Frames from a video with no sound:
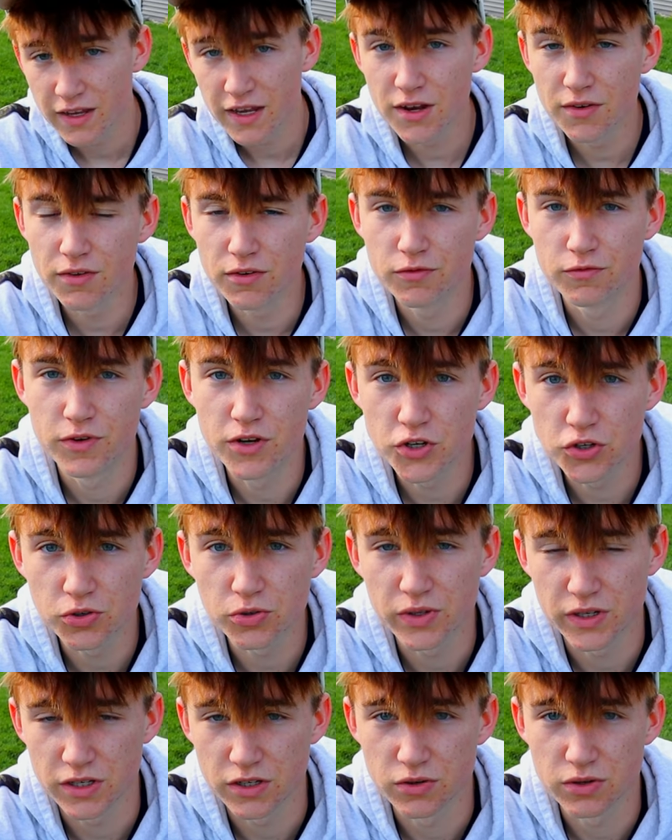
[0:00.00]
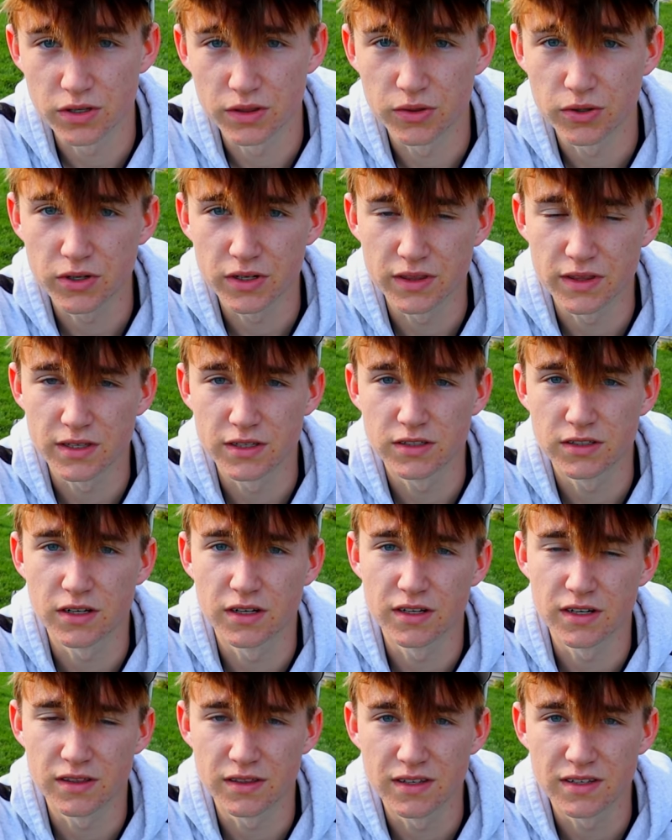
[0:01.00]
Even visually, you can look at the
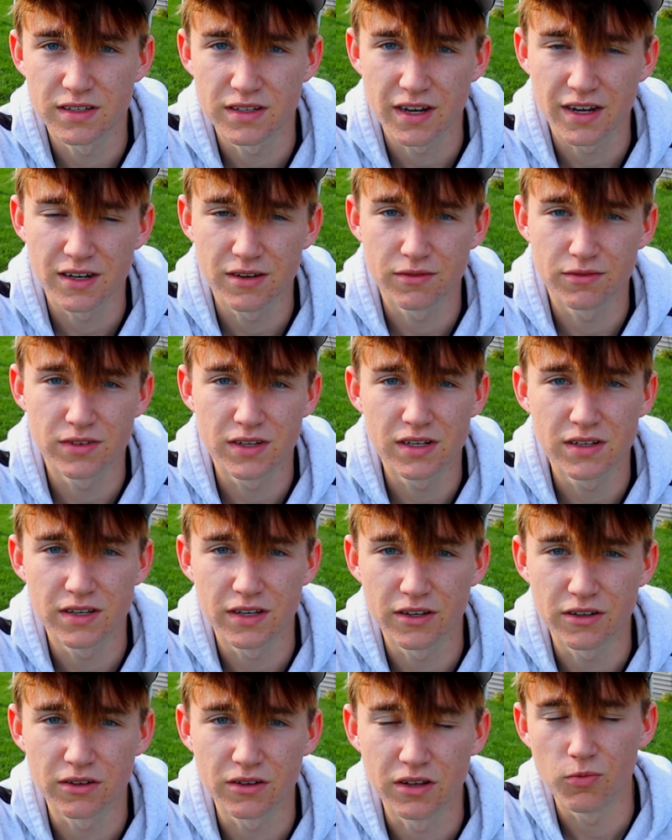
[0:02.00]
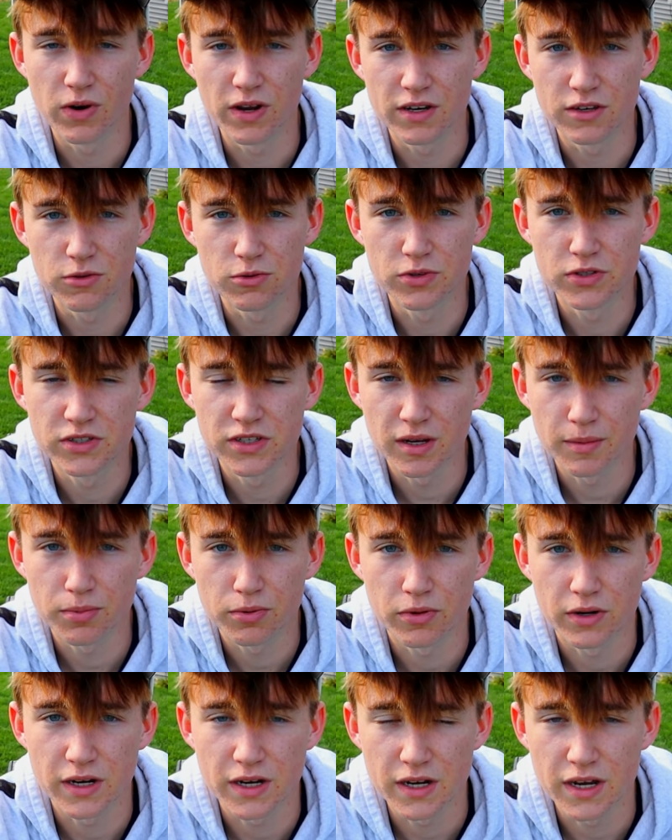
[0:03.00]
sun in this kind of detail when you
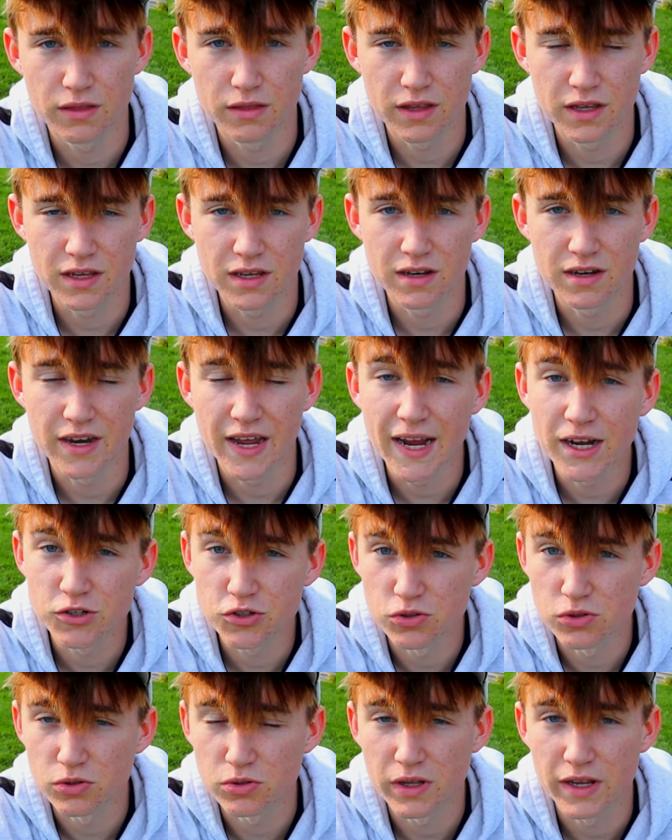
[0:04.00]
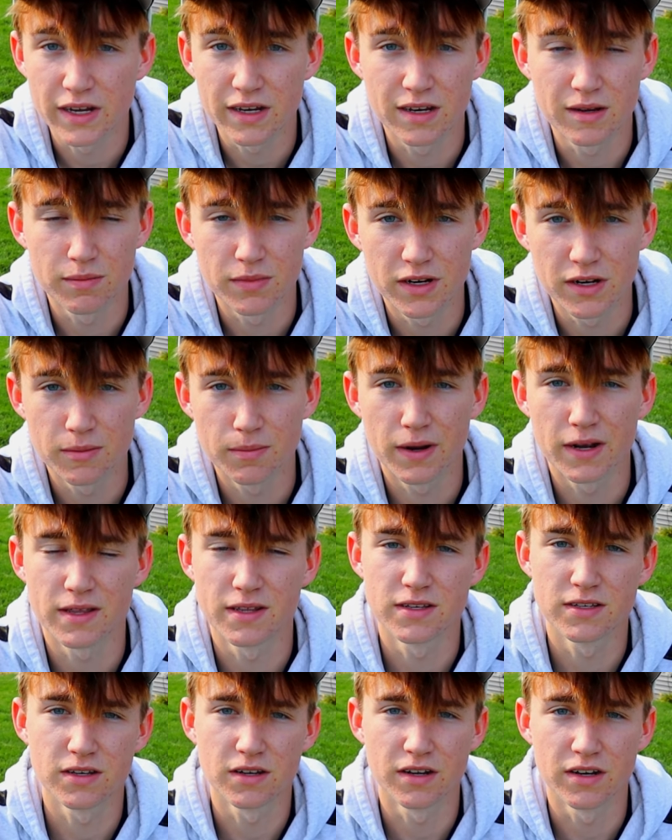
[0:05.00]
separate the natural light emitted by
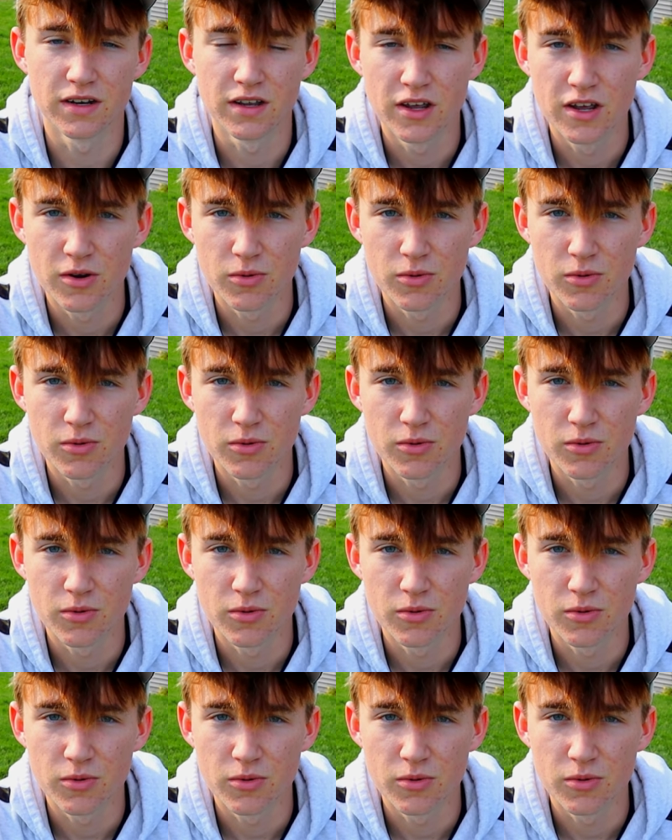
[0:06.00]
the sun